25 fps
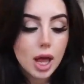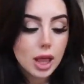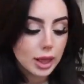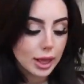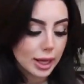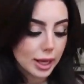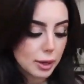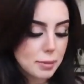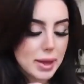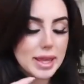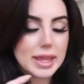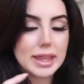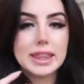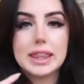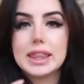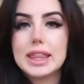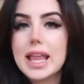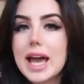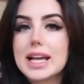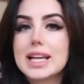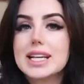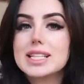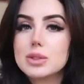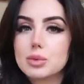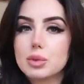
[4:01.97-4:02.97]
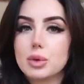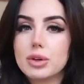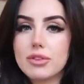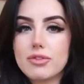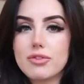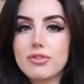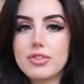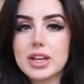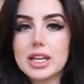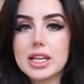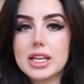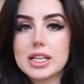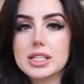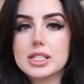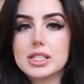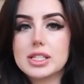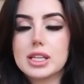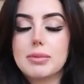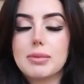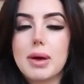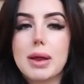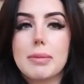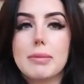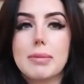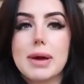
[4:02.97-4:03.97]
like my legs wouldn't fit into
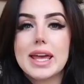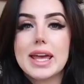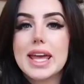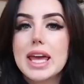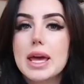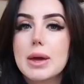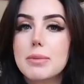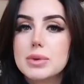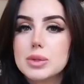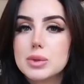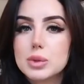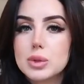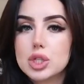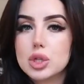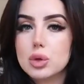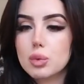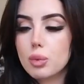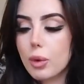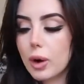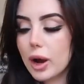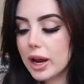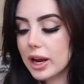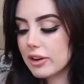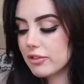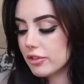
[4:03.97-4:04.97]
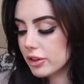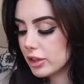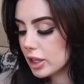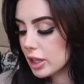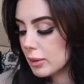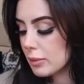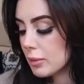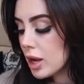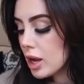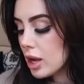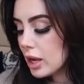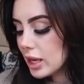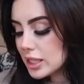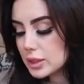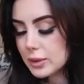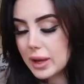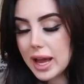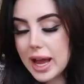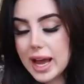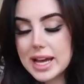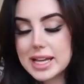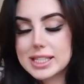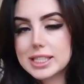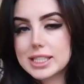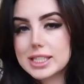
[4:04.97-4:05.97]
them, and hips were too wide for them, so I
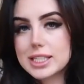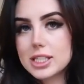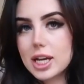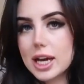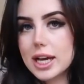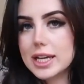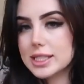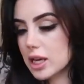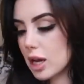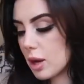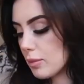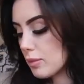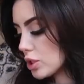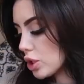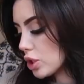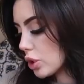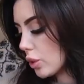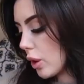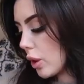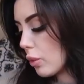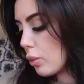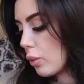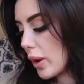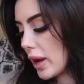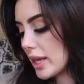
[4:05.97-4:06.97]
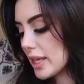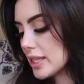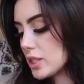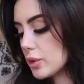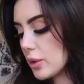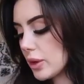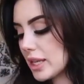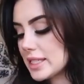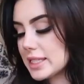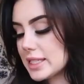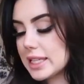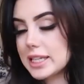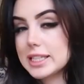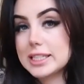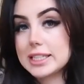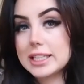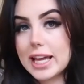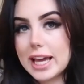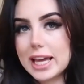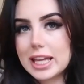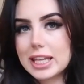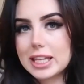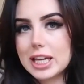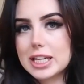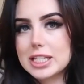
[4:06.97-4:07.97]
had to size up to a waist twenty-six,
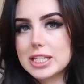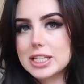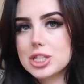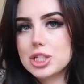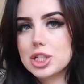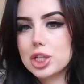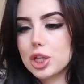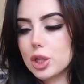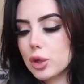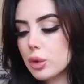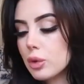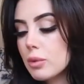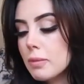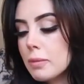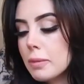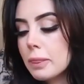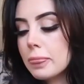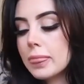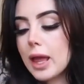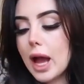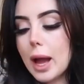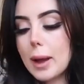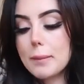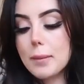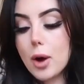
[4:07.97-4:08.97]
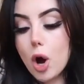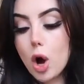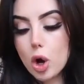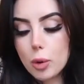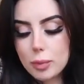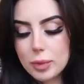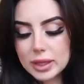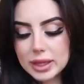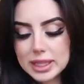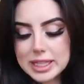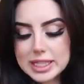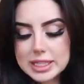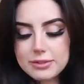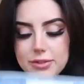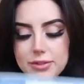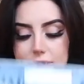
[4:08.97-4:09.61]
leg thirty-two. I'm hoping these